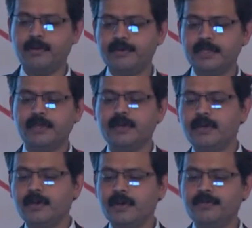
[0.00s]
with
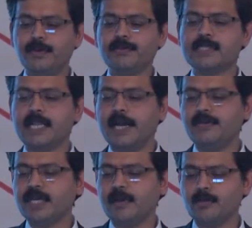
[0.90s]
a few of the slides
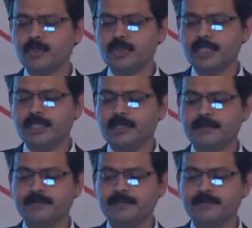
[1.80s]
which I am going to read.